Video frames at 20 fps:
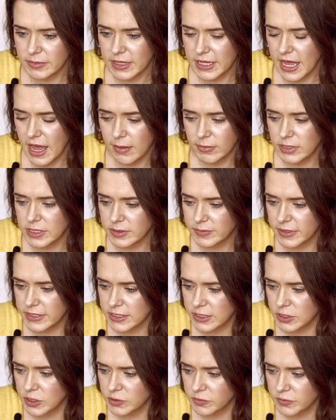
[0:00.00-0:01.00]
of the cabinet space,
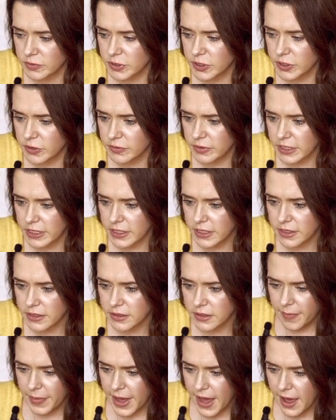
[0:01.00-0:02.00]
because you really don't need it.
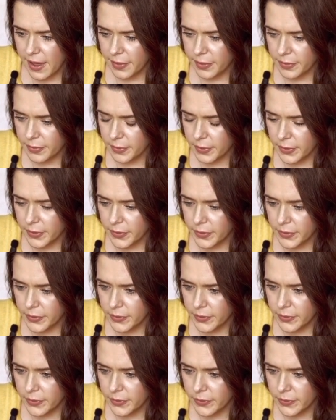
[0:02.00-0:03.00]

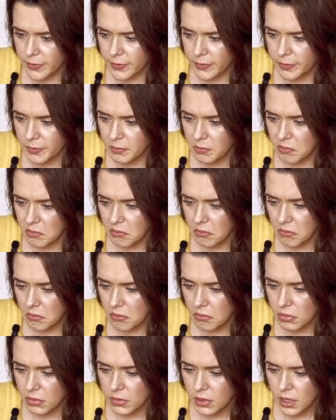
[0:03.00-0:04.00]
Bathroom.
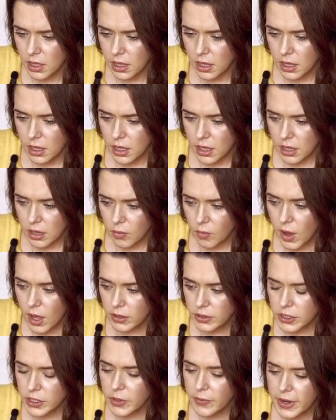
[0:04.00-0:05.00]

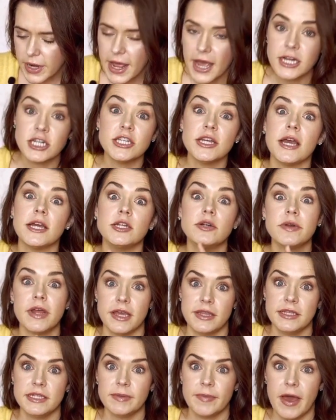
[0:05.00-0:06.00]
Well, you know what? Actually, I don't
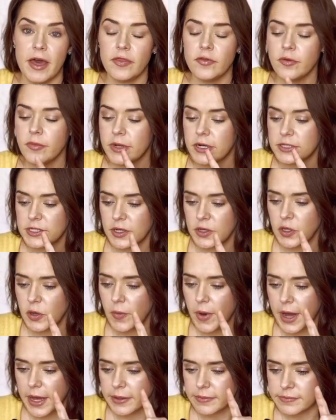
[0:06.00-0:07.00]
hate this bathroom, and I'll tell you
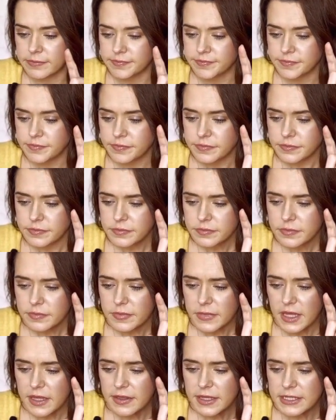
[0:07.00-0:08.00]
why.
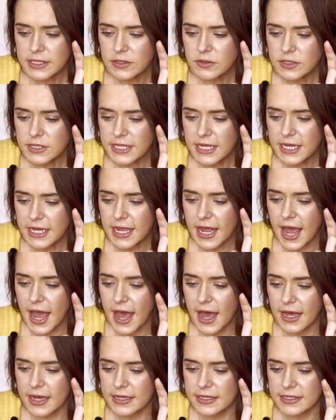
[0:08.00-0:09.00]
This looks like it
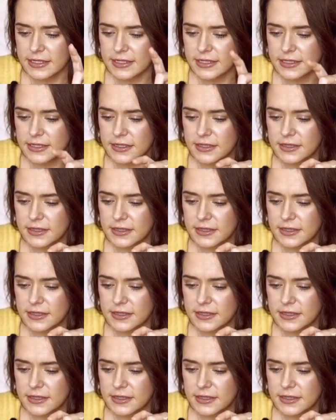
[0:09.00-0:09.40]
has